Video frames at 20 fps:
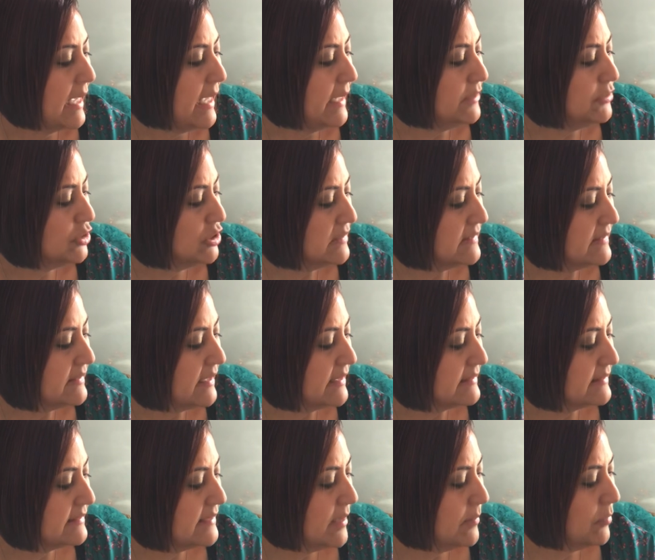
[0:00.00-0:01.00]
just like
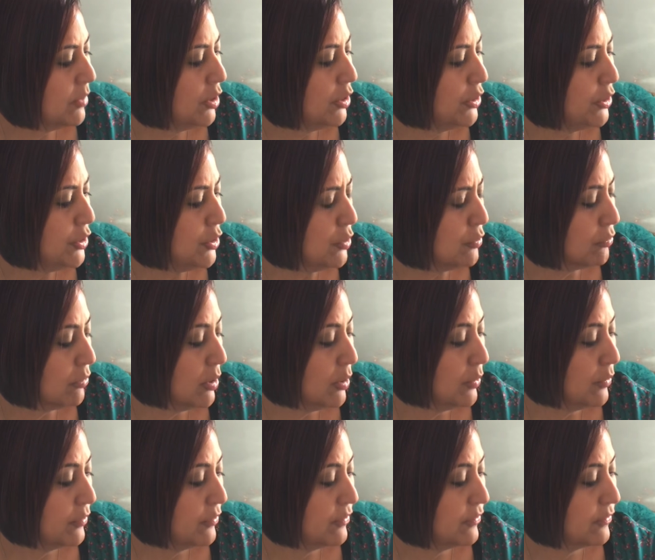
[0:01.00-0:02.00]
some new
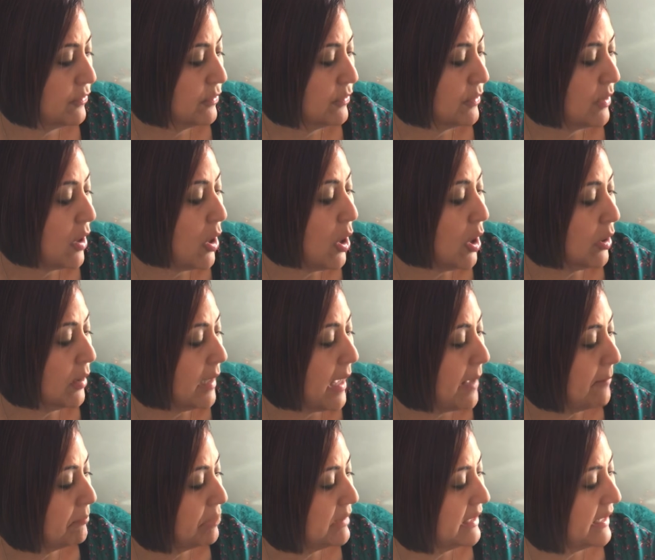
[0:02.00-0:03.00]
growths are
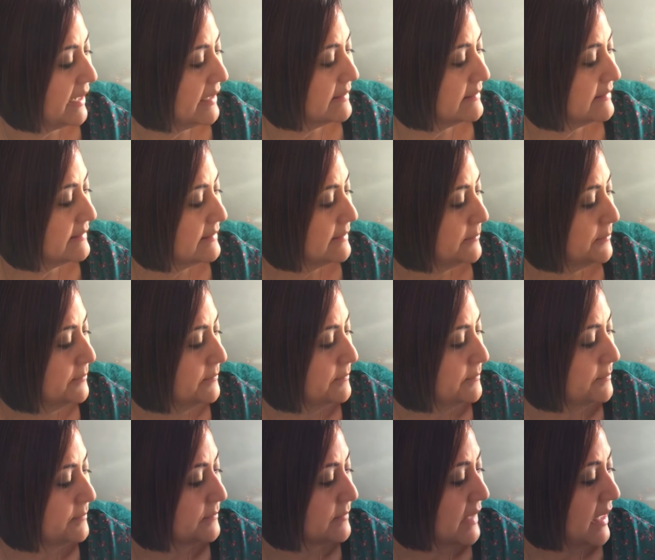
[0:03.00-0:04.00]
on plants.
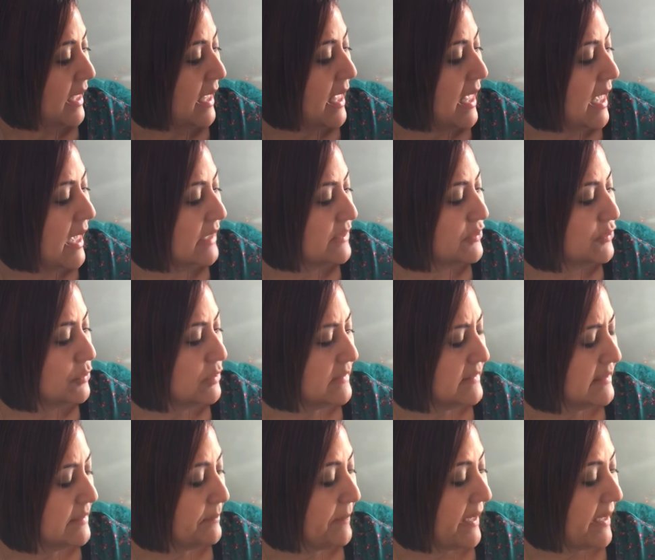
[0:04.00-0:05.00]
As soon as
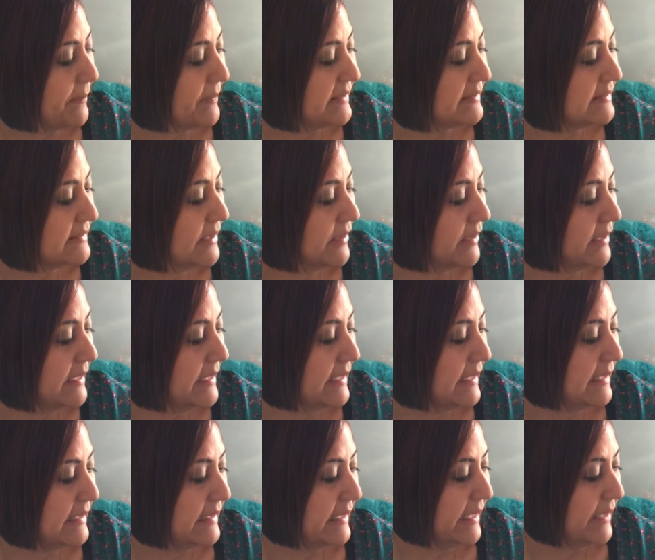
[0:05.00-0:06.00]
the babies start
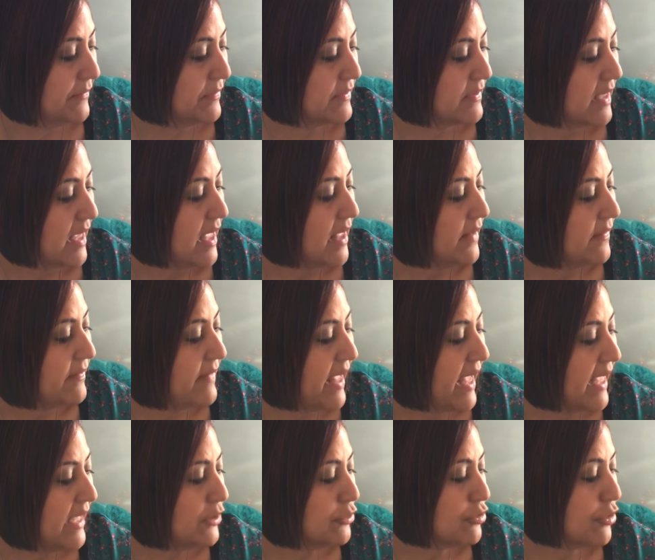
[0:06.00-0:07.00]
eating leaves,
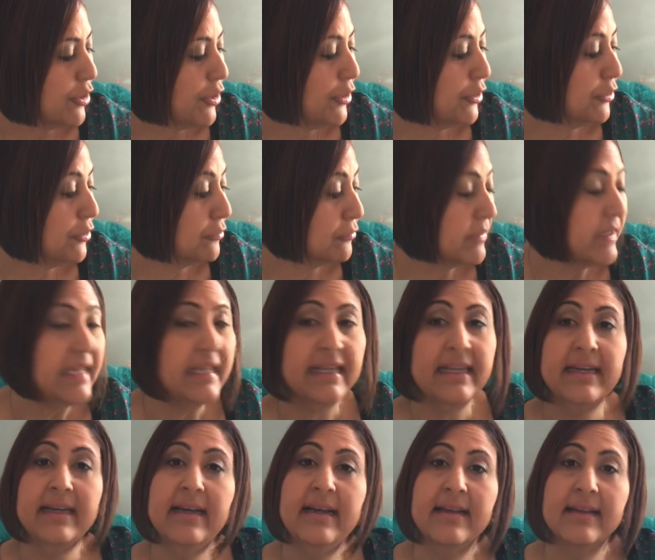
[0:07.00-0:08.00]
they turn
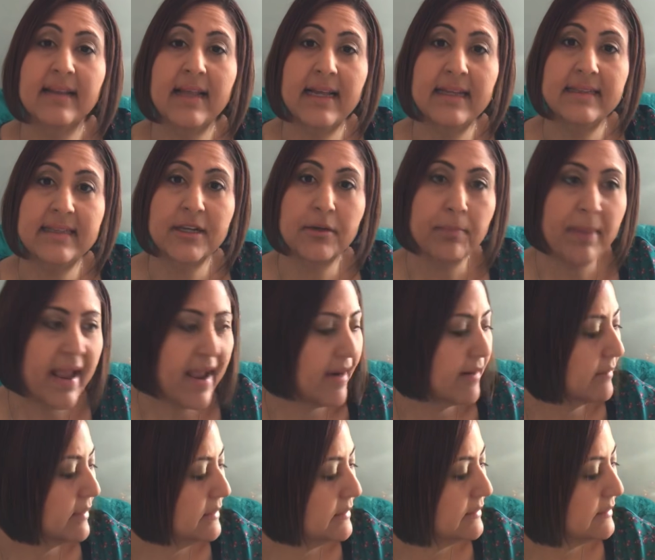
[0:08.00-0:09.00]
green like their
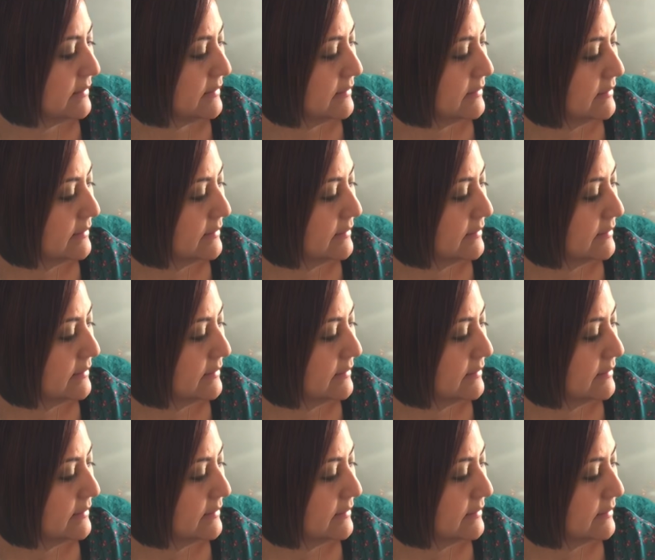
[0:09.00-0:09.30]
parents.